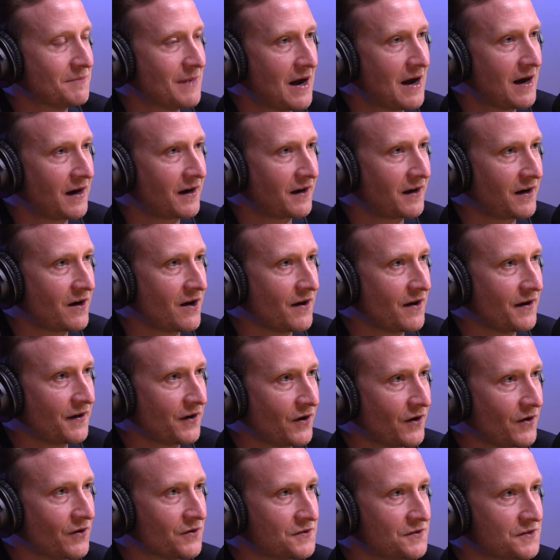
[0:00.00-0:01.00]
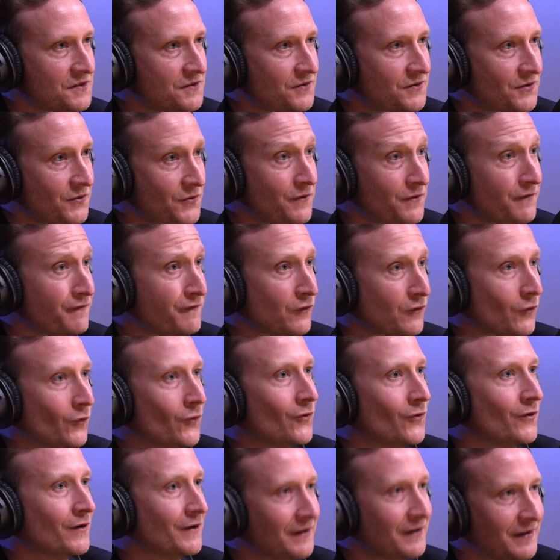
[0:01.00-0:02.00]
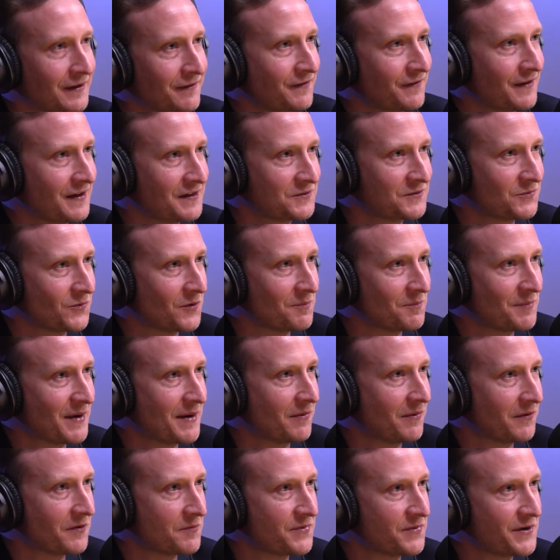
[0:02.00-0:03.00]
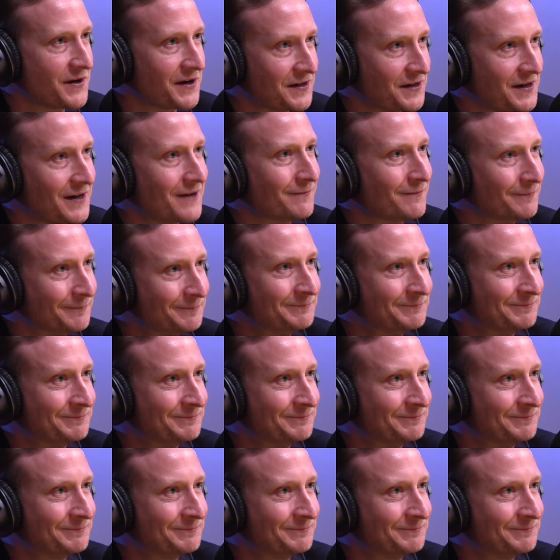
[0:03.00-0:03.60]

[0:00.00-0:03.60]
market kind of goes through the floor, if that's what people are predicting.